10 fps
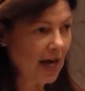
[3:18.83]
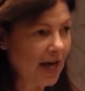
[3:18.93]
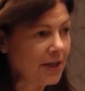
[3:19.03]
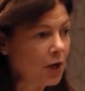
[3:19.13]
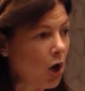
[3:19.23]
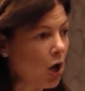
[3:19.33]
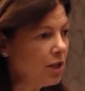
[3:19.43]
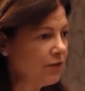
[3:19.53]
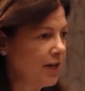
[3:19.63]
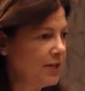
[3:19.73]
I think
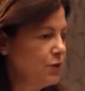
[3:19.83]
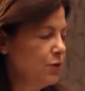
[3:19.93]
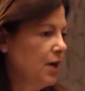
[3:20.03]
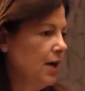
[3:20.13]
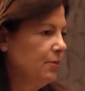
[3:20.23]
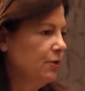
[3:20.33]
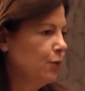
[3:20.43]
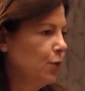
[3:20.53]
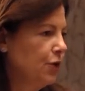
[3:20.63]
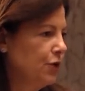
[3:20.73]
all of us who come
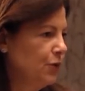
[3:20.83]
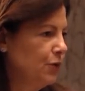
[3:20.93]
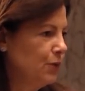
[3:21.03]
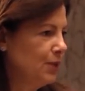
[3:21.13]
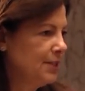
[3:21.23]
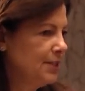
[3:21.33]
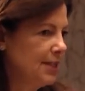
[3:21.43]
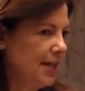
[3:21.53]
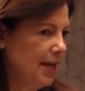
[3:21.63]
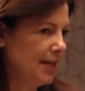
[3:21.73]
before you
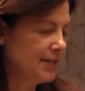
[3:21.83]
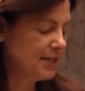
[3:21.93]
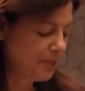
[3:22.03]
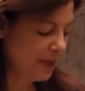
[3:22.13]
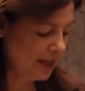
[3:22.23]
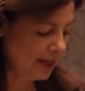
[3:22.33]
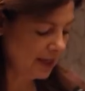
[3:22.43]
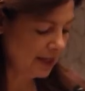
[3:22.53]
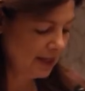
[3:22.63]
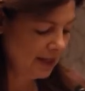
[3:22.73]
today to
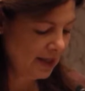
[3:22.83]
speak,